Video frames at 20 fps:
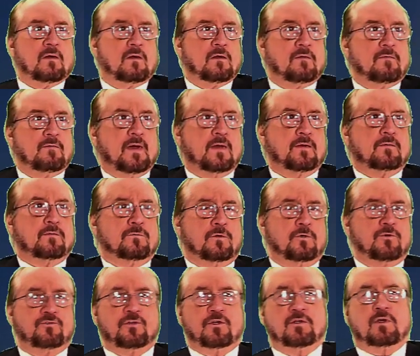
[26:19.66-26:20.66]
Then
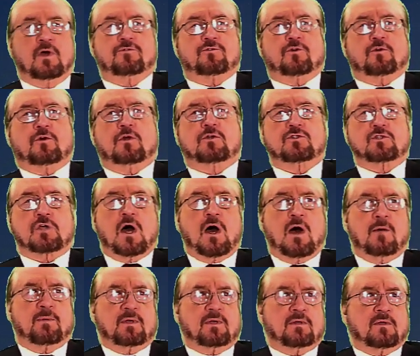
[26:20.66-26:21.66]
Lucy does a good
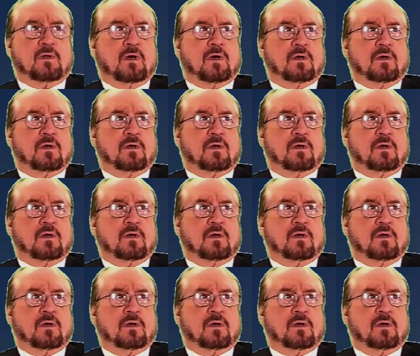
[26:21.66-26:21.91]
job at uh,